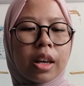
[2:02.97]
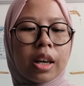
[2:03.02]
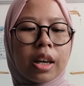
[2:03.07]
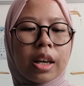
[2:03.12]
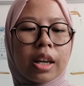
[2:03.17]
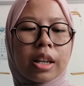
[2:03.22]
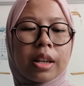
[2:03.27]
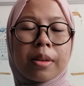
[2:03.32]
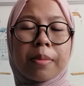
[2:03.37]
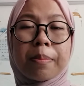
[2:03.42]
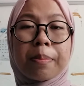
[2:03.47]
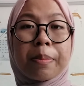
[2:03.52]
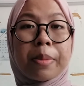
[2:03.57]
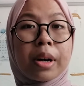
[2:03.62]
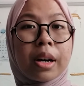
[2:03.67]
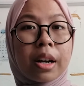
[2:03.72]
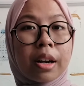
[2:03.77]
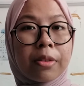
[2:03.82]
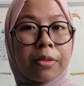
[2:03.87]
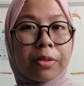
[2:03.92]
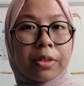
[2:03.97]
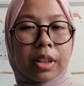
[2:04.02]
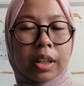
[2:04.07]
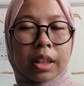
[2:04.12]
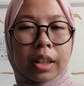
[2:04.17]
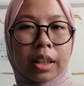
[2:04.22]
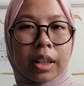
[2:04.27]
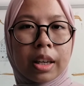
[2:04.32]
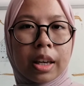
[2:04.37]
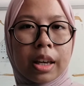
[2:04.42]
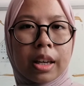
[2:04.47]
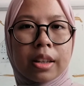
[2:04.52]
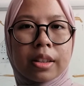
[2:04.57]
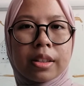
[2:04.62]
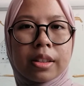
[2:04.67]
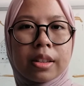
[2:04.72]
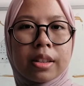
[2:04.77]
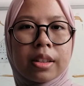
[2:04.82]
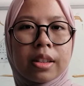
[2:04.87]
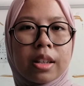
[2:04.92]
in both of the
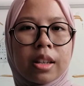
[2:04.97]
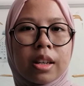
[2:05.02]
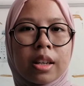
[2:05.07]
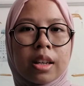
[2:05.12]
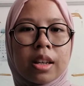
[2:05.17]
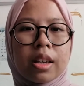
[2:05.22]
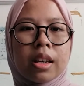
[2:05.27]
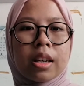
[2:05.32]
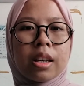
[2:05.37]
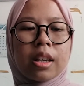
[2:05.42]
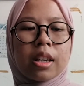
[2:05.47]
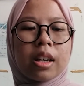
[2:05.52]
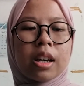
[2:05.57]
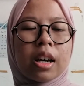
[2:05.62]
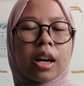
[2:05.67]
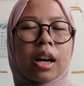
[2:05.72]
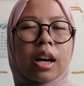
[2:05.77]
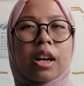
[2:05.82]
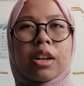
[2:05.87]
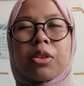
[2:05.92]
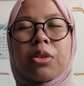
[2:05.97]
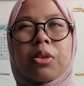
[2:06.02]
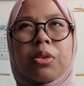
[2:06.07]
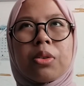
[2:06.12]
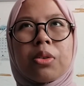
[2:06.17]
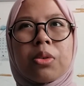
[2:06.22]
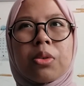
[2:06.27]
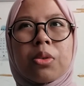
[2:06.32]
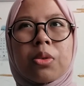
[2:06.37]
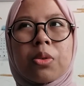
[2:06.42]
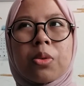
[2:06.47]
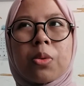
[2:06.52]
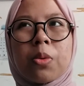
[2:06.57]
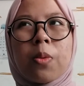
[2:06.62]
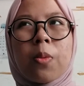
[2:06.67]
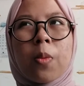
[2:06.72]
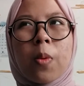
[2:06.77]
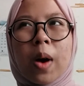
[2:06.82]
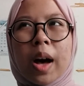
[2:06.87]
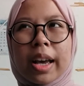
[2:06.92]
case i don't know
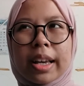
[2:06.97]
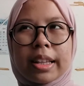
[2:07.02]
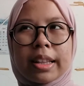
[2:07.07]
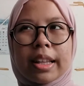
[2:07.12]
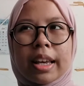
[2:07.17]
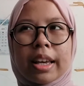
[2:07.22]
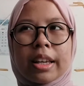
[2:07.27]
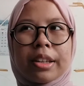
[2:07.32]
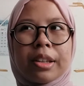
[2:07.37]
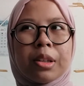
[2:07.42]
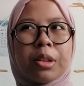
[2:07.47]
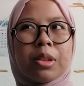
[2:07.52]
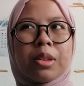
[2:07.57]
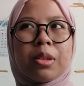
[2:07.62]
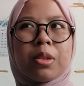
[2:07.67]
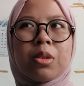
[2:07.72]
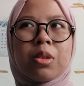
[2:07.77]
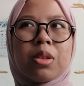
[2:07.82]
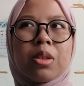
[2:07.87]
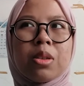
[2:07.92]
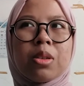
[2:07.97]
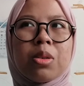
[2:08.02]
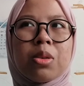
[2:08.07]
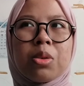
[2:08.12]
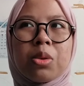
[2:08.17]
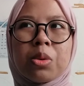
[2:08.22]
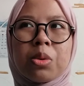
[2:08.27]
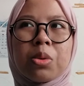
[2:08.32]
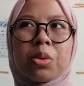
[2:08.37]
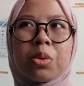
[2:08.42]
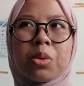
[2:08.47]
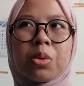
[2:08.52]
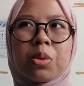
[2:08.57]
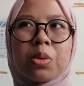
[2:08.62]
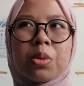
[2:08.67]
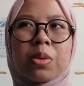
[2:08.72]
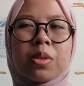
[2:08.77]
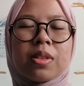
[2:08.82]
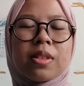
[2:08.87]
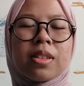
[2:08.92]
why they
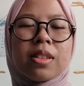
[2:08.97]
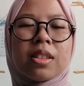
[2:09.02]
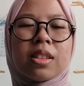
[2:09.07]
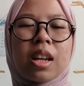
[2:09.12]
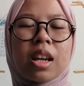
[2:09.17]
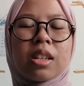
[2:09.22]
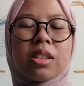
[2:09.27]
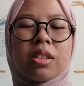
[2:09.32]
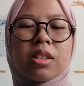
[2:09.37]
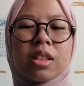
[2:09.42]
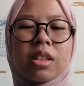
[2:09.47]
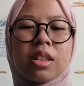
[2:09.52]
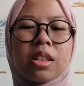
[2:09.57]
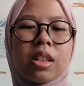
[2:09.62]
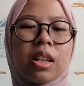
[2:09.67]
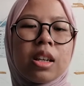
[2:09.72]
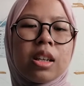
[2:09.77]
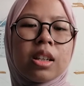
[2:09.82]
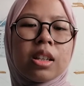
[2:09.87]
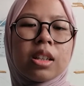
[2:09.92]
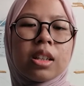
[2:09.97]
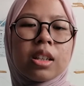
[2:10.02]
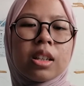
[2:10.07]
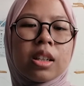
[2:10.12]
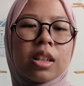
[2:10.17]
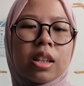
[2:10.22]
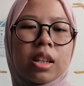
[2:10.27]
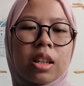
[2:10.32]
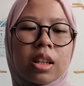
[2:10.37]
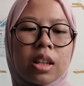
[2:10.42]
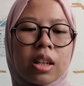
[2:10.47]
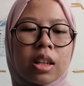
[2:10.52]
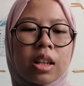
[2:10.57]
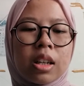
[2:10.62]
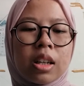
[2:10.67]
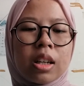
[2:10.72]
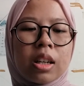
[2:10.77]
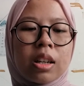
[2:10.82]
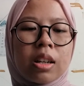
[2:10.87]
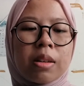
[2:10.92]
do such a thing
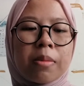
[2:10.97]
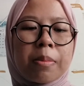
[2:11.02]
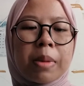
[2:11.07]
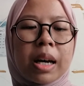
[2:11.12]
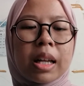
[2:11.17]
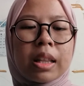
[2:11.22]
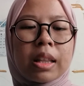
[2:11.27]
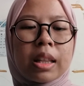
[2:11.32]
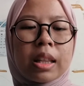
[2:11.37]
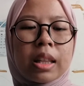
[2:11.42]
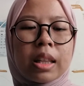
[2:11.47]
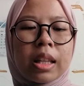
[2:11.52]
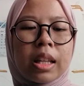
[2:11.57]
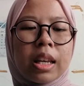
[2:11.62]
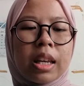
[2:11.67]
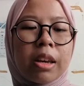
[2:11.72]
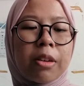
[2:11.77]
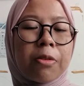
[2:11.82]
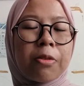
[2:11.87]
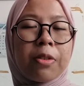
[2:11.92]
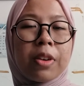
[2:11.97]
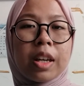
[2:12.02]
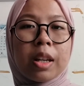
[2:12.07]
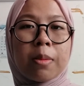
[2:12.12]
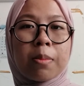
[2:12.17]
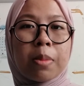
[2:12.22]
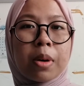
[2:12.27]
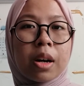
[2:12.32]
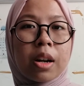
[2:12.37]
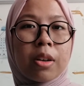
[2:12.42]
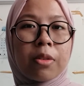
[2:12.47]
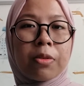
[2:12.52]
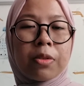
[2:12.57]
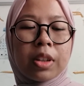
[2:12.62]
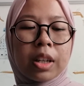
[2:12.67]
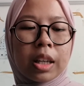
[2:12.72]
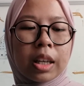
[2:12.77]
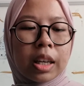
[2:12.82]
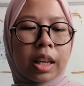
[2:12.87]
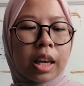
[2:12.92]
but if in both of
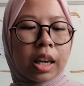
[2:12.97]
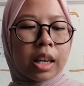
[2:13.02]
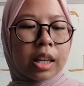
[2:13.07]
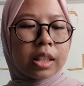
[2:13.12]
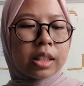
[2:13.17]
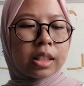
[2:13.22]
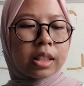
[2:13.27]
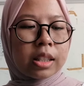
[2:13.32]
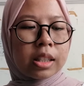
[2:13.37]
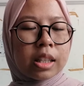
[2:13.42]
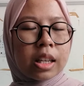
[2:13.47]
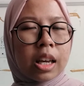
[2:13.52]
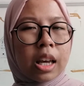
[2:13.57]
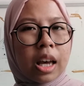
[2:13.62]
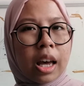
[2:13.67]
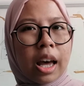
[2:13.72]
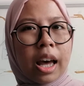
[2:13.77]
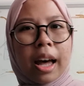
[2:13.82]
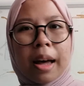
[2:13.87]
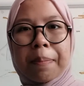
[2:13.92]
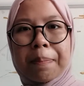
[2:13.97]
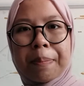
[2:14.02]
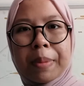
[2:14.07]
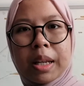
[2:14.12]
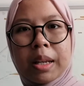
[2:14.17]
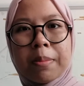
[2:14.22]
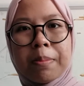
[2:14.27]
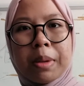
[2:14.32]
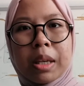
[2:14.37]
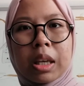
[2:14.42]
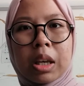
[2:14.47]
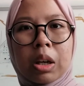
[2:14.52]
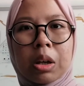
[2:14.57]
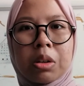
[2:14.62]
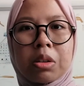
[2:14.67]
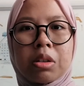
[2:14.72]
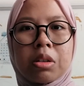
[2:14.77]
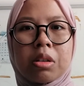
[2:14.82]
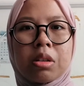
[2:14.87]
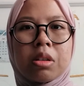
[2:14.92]
the case happen
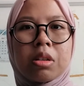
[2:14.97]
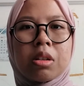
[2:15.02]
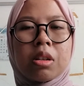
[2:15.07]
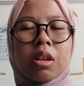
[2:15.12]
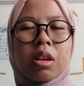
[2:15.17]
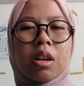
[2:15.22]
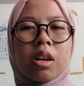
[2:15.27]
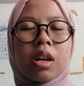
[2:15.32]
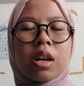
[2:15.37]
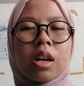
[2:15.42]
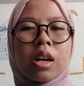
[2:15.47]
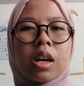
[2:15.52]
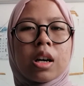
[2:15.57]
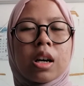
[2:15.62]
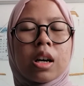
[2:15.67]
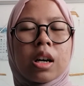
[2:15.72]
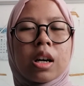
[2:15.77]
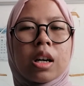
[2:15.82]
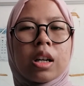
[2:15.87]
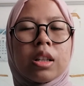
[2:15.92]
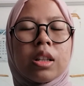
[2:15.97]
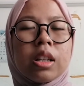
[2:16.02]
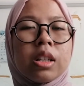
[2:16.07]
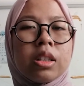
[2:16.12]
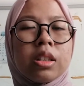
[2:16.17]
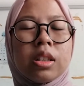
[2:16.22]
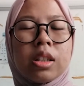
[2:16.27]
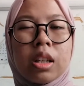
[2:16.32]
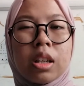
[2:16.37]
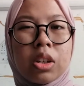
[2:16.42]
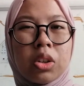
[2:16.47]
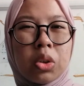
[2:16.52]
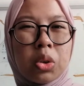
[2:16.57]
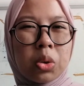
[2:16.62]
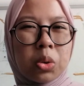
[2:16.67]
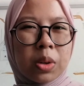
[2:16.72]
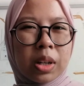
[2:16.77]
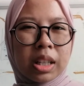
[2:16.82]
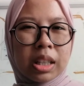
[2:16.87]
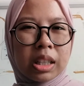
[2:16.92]
because uh, the
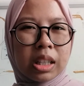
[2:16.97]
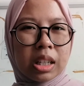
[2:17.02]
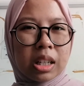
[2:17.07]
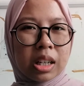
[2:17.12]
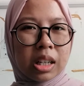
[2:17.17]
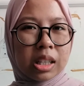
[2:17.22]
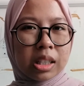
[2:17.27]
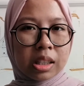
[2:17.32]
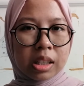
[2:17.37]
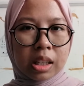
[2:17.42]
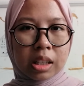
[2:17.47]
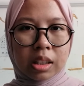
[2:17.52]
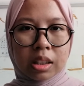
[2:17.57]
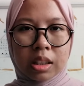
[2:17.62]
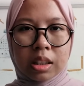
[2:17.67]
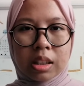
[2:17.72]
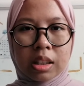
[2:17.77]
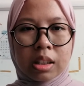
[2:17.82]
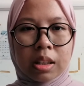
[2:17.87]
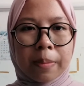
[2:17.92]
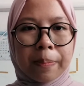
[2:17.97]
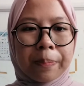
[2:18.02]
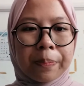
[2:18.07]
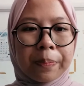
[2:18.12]
security reasons